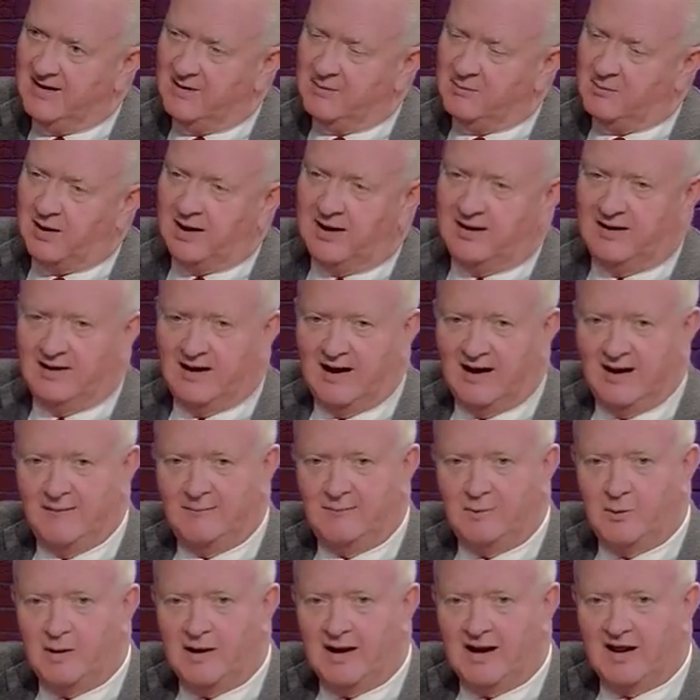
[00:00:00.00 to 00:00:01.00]

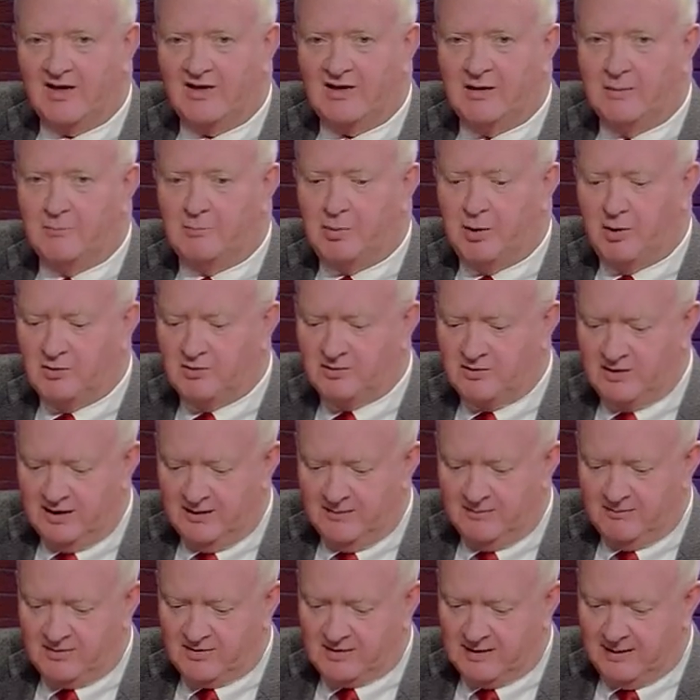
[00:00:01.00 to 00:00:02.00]
But we had a
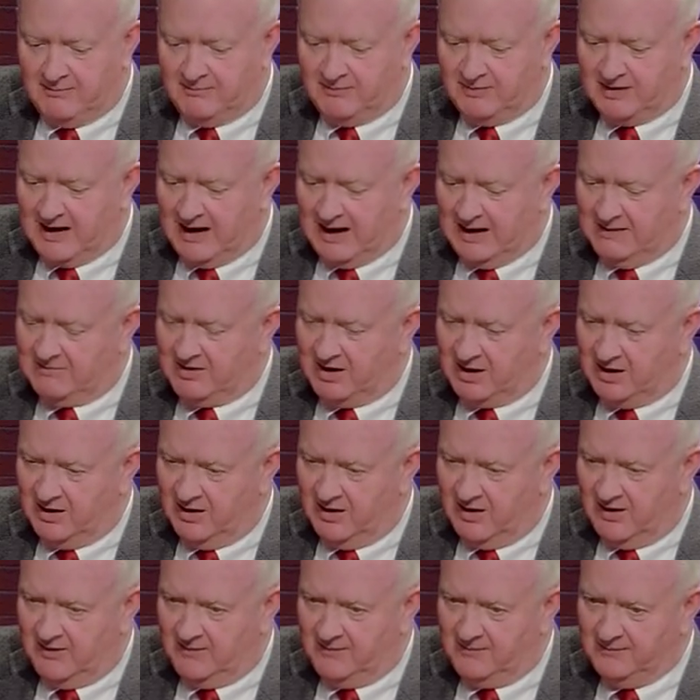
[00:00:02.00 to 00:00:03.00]
symposium some time
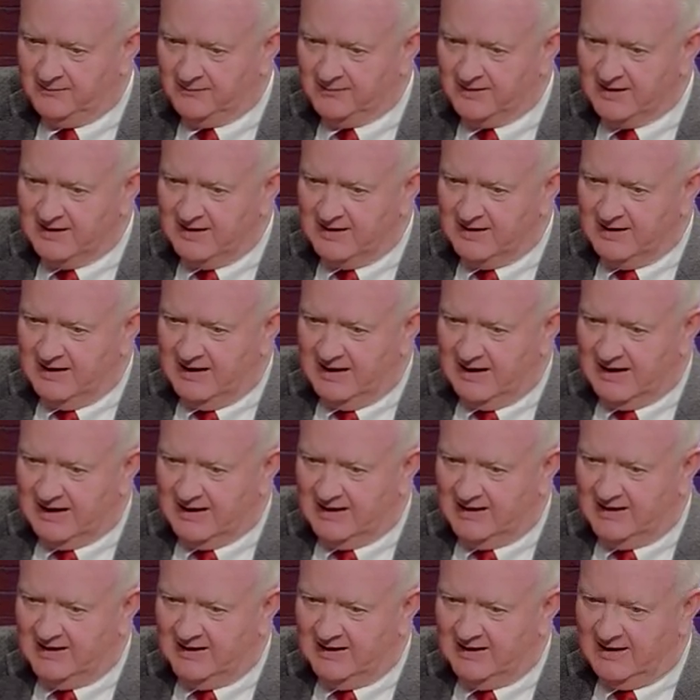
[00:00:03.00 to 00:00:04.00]
ago,
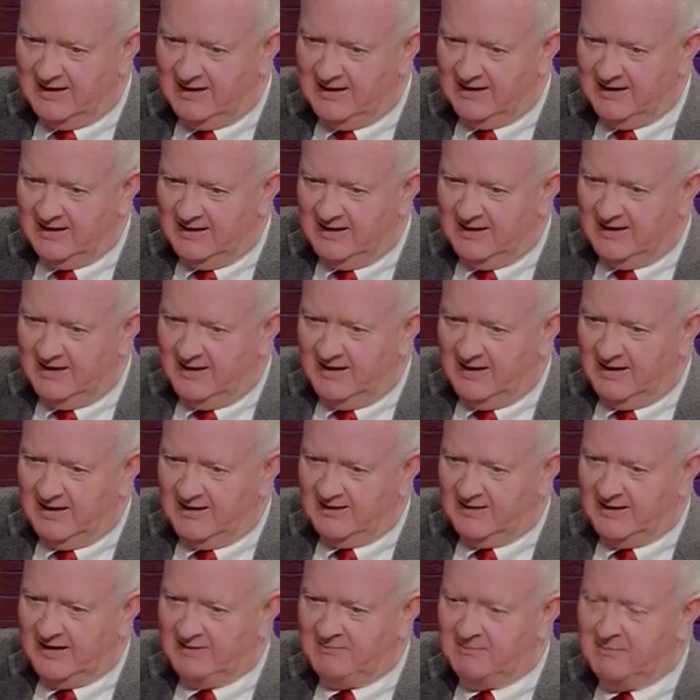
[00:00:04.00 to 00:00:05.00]
and
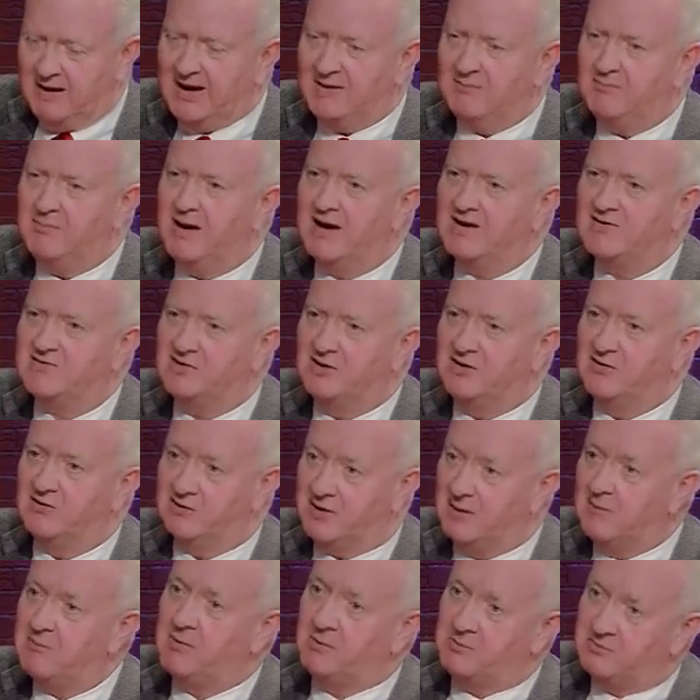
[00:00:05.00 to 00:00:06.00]
they made mention,
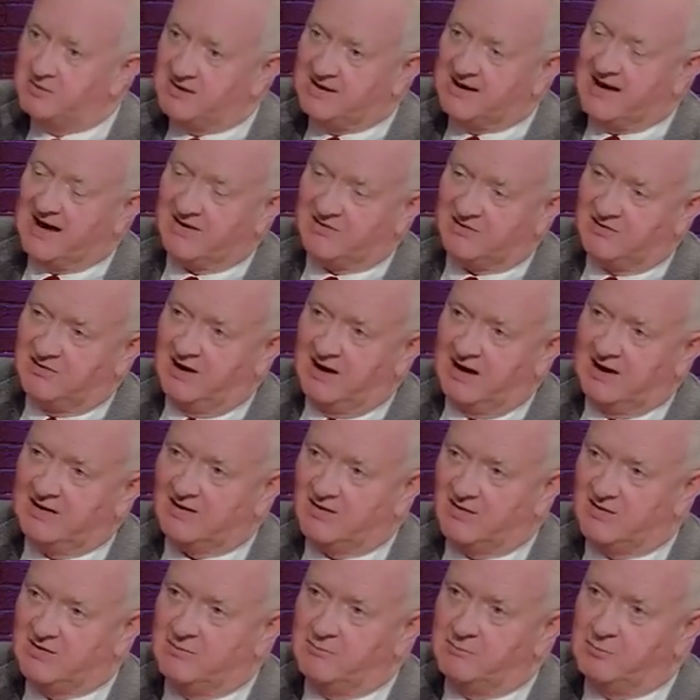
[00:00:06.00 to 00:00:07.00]
someone was actually at the
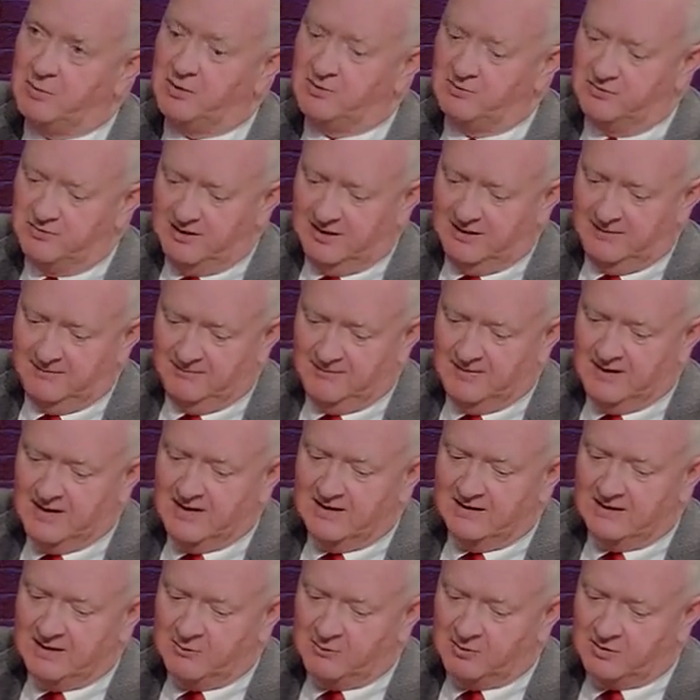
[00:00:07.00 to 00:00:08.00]
symposium
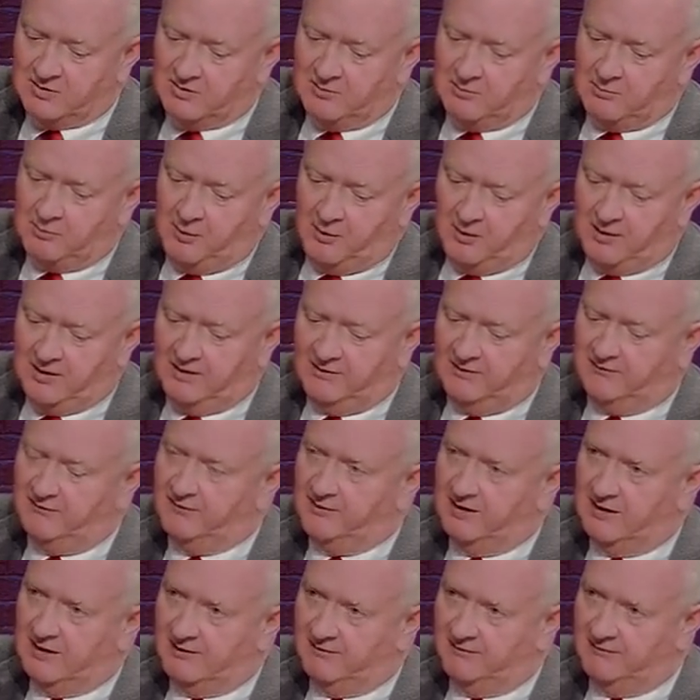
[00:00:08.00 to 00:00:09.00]
that was a part
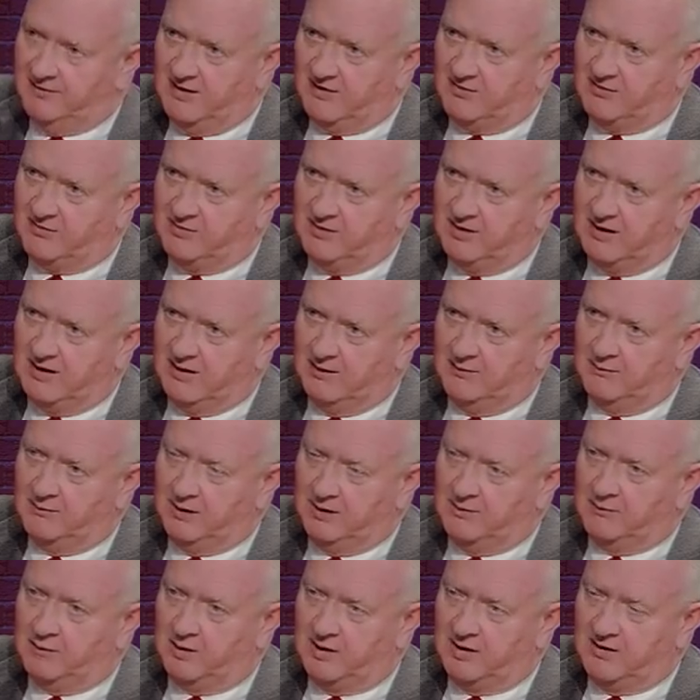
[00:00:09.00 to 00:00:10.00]
of this,
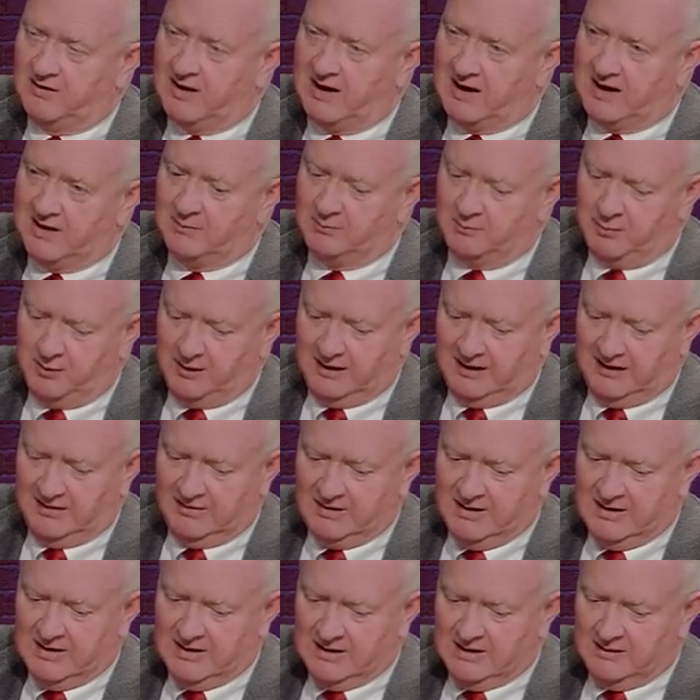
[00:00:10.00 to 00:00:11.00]
what had taken place
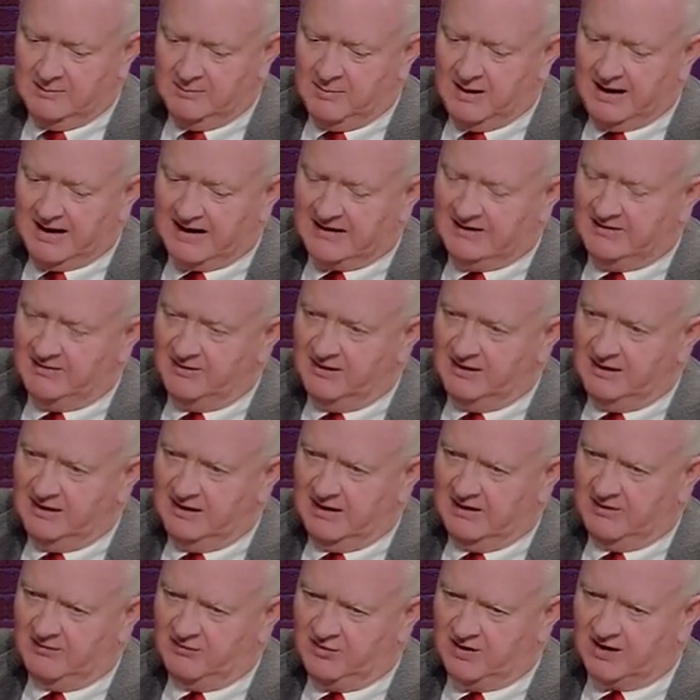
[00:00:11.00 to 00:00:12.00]
back in
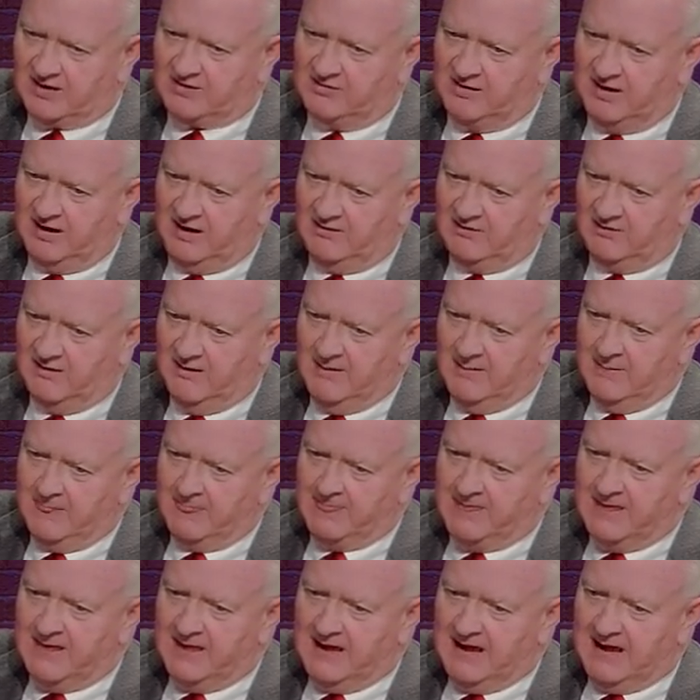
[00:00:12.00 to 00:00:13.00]
the 60s,
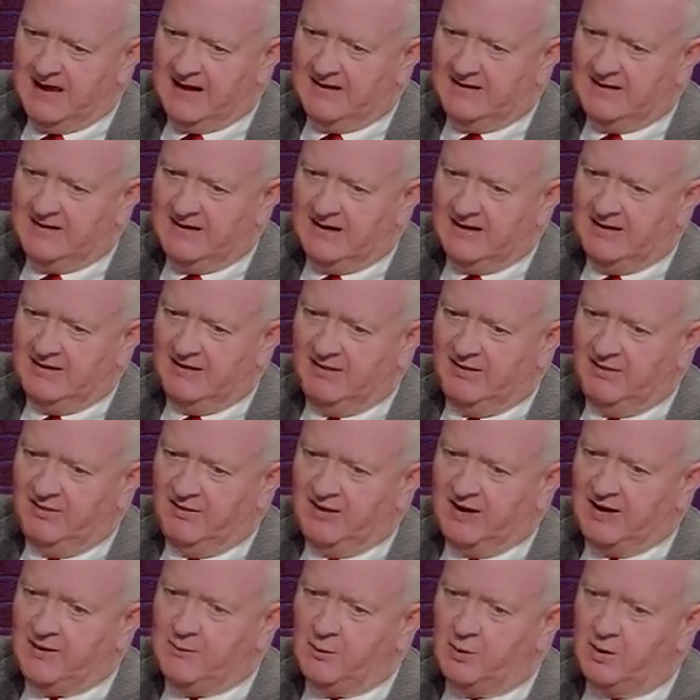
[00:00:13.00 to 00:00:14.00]
and
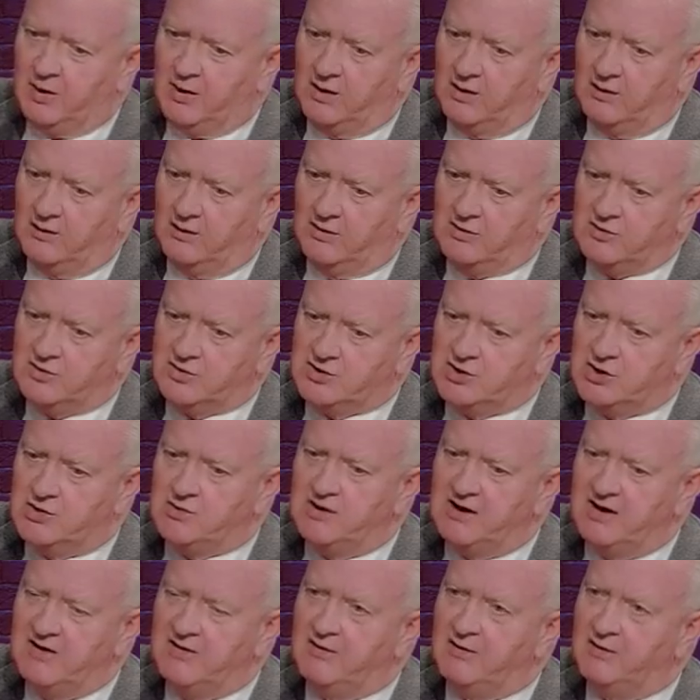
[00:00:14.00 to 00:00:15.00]
they were
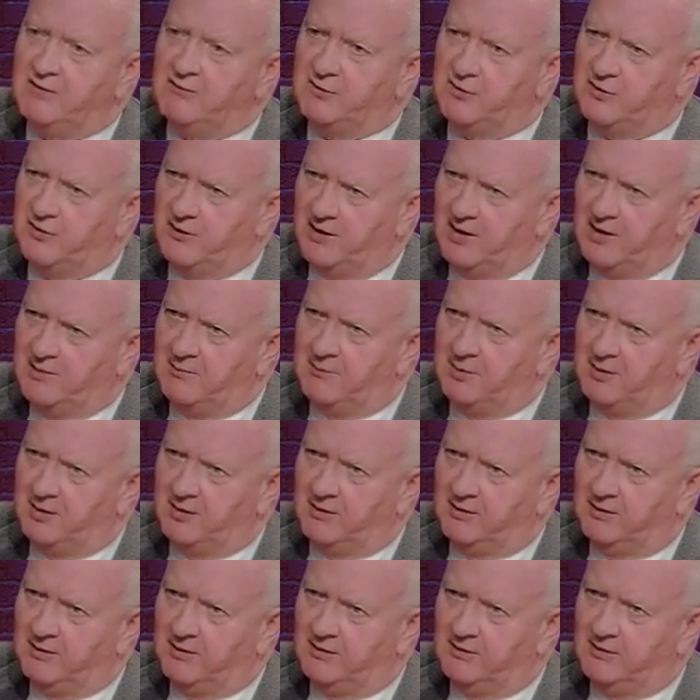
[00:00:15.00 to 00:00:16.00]
shooting for the
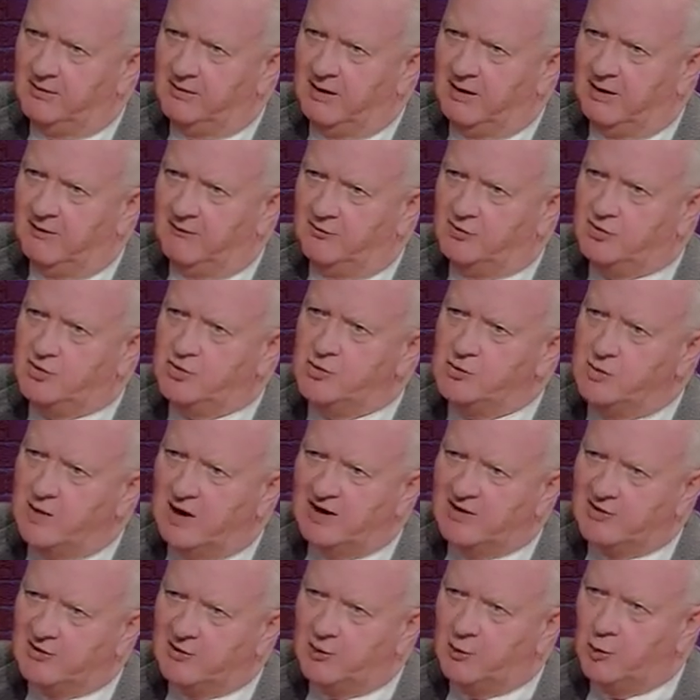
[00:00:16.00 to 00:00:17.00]
number of
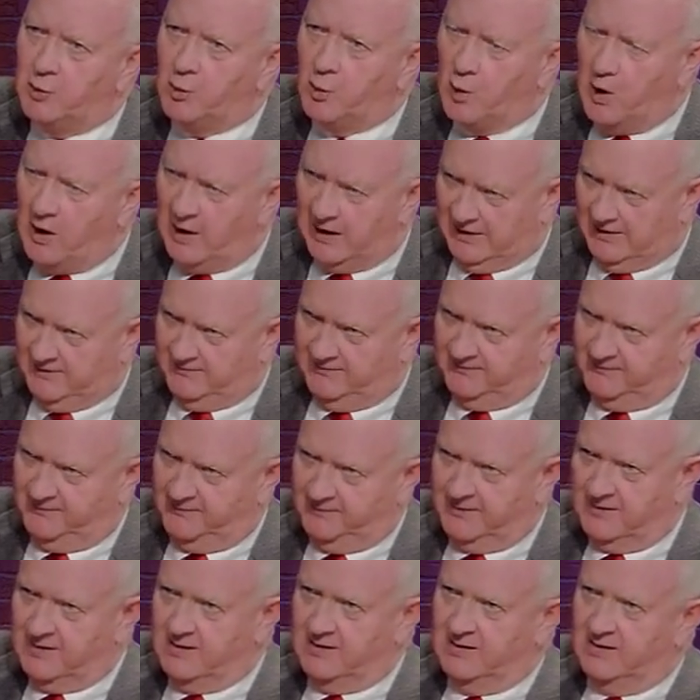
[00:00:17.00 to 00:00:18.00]
201.
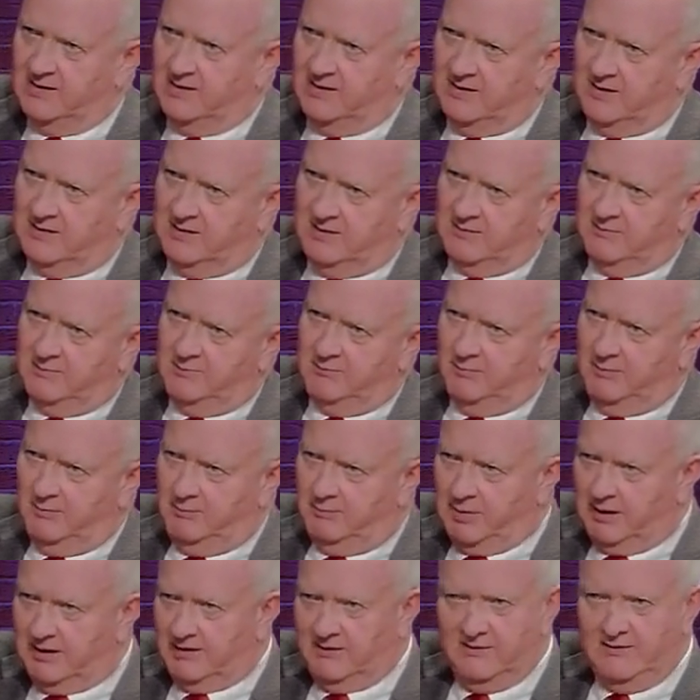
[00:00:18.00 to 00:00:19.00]

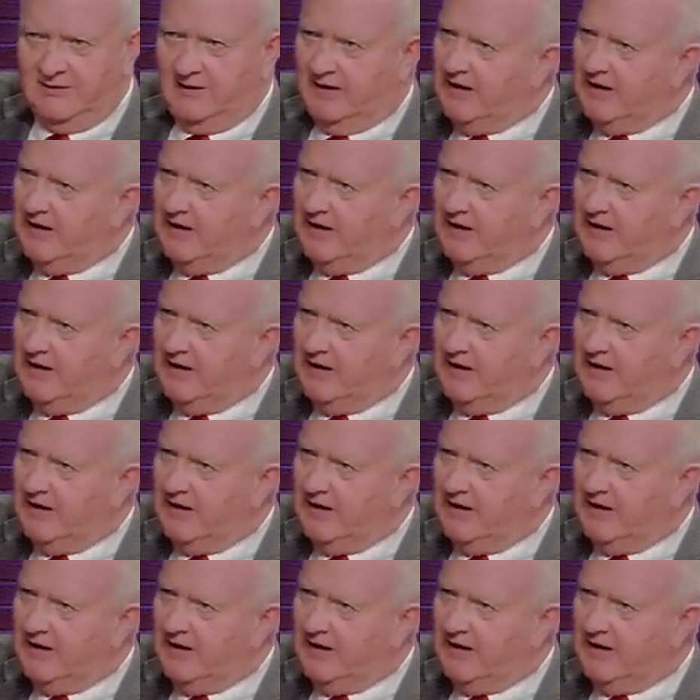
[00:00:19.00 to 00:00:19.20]
But they